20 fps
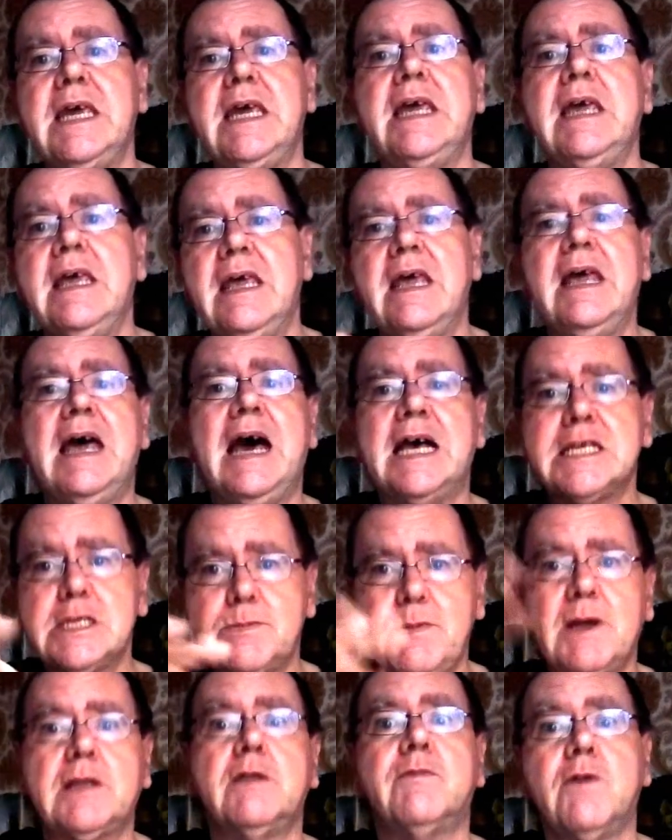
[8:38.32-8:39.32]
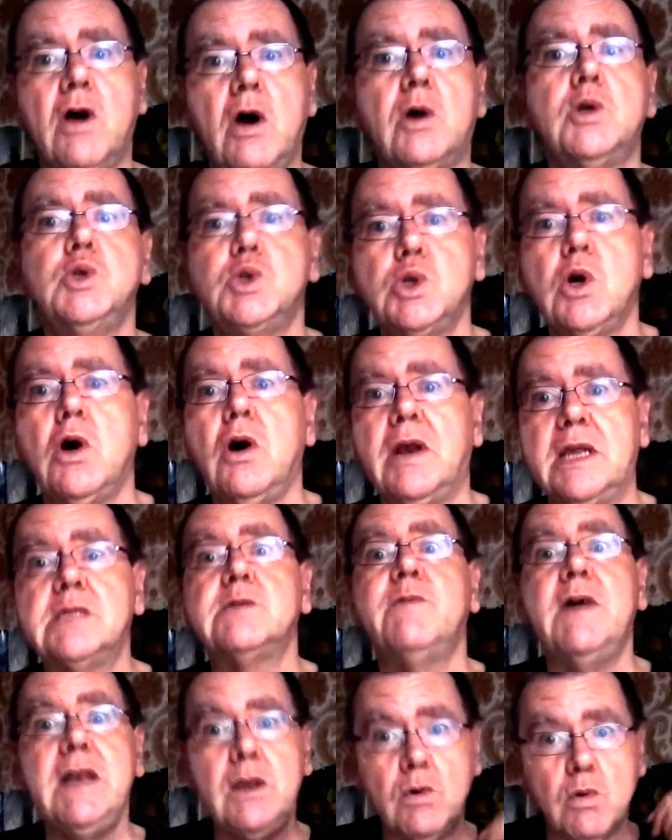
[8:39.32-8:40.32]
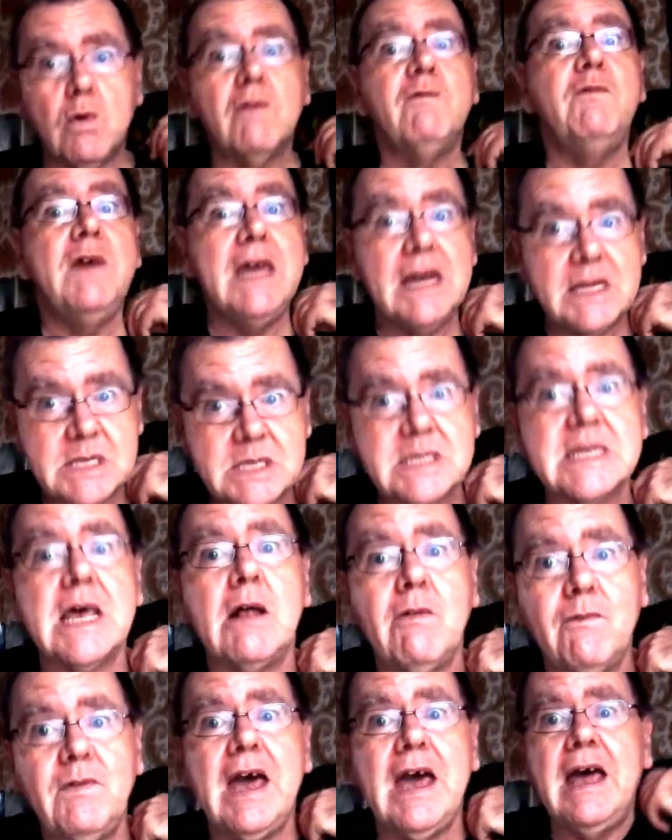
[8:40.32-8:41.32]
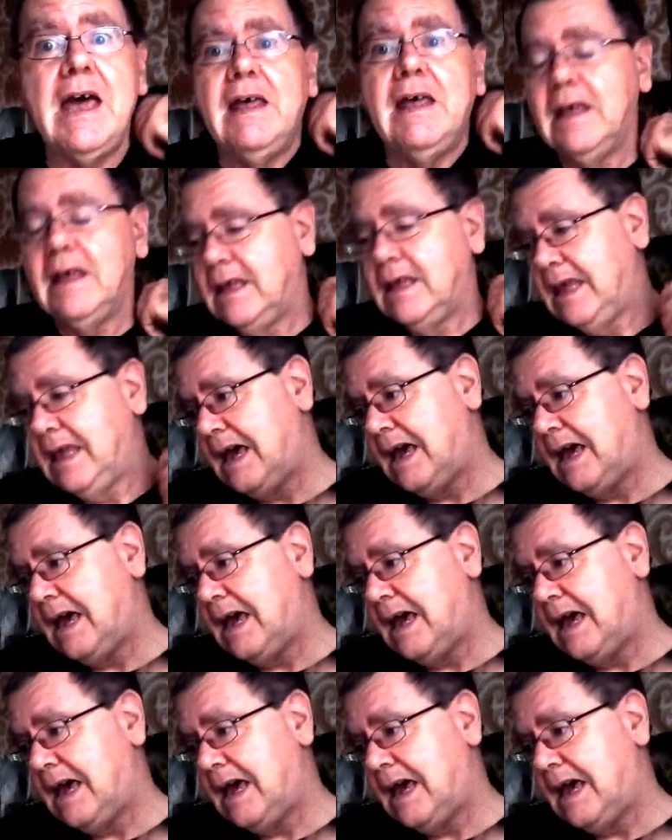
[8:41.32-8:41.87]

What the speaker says: aspect of the horror genre. It's very good, Fear Itself. Yeah,